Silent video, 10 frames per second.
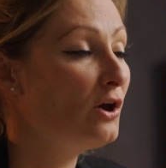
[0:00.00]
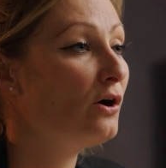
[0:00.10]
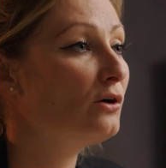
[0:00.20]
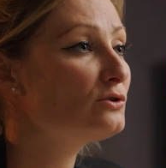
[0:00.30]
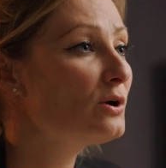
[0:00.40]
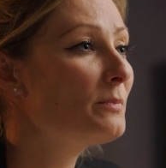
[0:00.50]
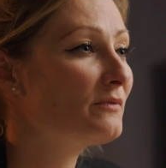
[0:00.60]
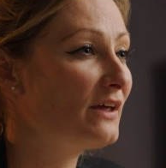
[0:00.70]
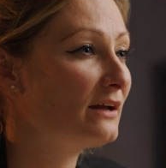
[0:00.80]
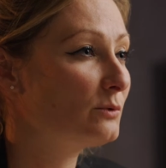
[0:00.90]
On top
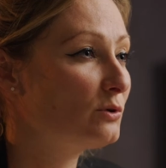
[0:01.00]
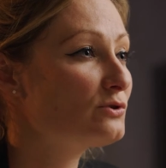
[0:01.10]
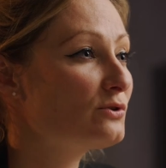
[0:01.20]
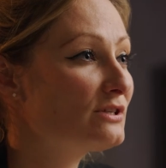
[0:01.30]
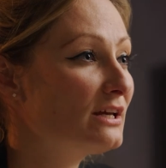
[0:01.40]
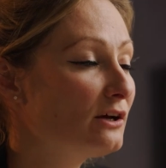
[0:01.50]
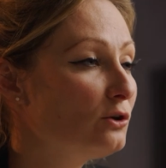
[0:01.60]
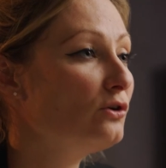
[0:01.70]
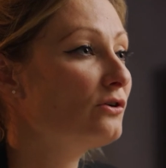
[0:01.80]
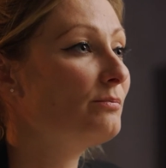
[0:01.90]
of that, we're also seeing a
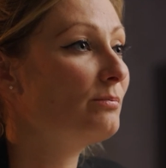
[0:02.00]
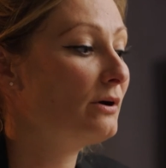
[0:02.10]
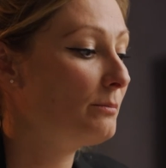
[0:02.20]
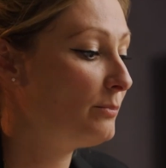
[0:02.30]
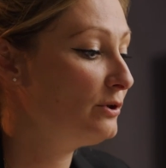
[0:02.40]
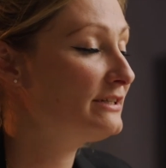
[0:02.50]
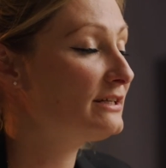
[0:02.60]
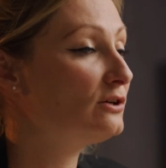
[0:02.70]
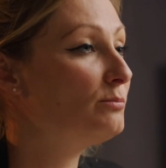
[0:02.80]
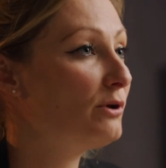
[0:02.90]
lot of
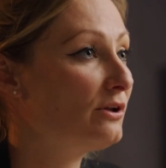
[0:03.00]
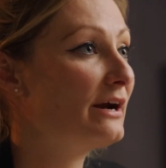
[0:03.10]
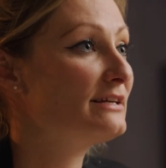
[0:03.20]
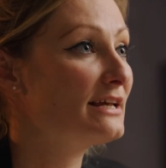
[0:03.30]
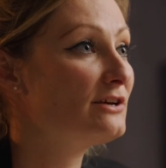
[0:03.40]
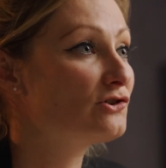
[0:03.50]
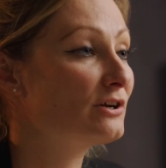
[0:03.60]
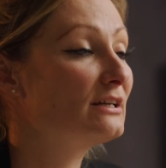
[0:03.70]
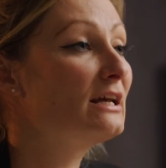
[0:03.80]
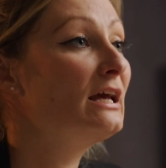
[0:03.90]
political
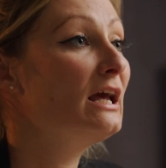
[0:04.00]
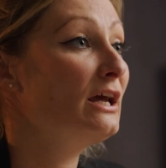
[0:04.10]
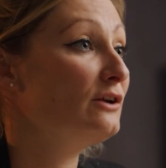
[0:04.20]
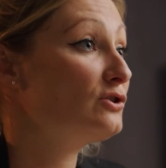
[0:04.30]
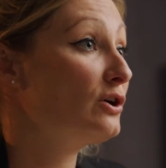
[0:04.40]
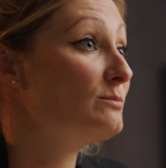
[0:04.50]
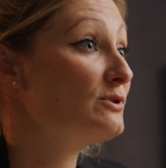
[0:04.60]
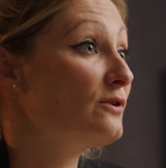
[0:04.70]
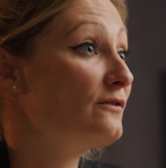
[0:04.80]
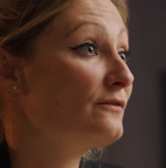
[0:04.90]
polarization in terms
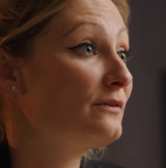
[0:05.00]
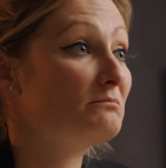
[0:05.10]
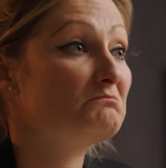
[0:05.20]
of,